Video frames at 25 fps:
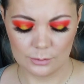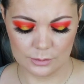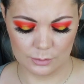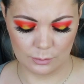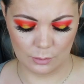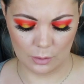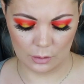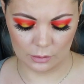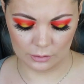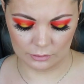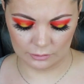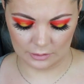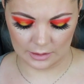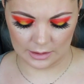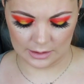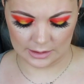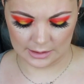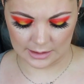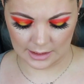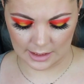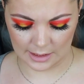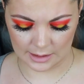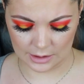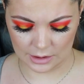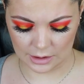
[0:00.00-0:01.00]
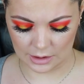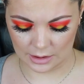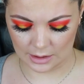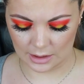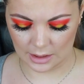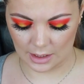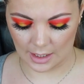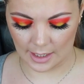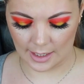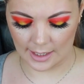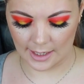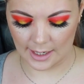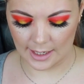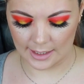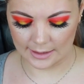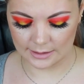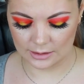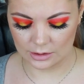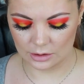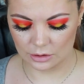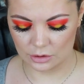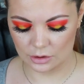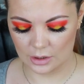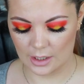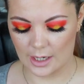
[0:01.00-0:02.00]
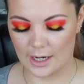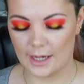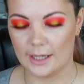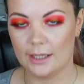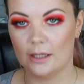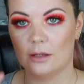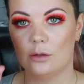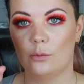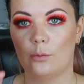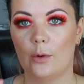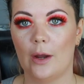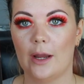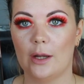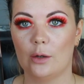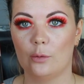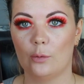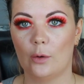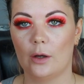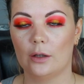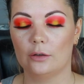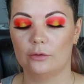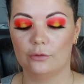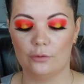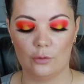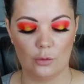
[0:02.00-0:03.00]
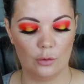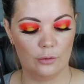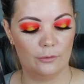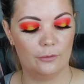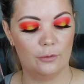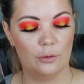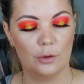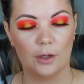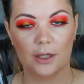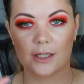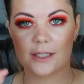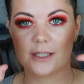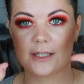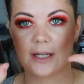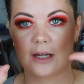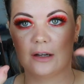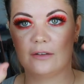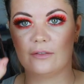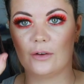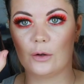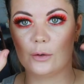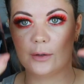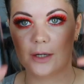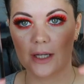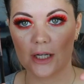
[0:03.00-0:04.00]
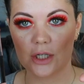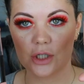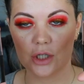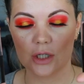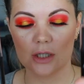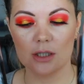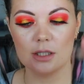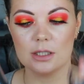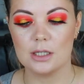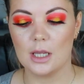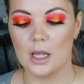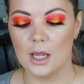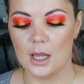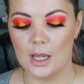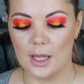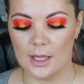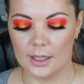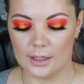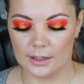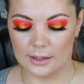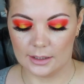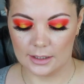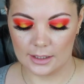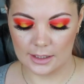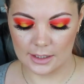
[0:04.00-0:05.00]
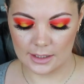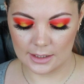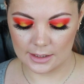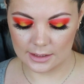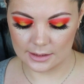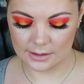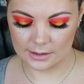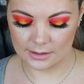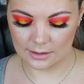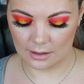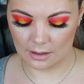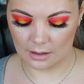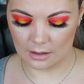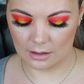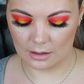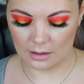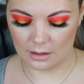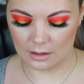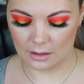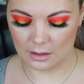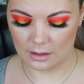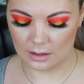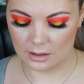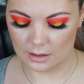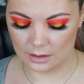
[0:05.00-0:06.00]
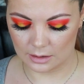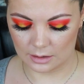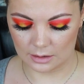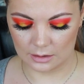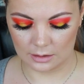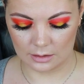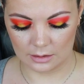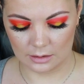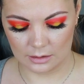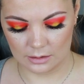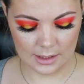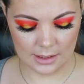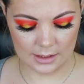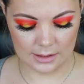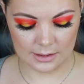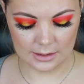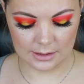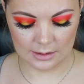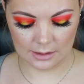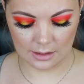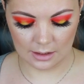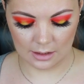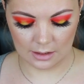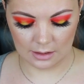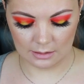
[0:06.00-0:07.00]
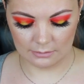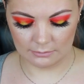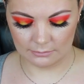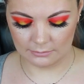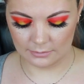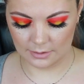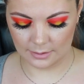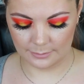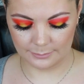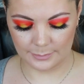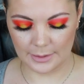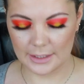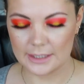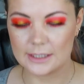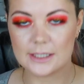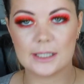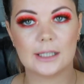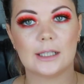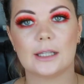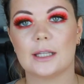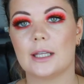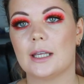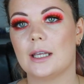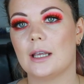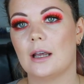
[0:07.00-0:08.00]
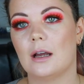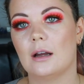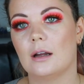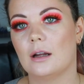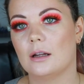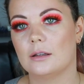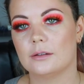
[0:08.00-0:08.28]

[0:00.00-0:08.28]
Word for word: it was Walgreens actually, I had to try the Wet n Wild Photo Focus Stick Foundations. These are, these basically,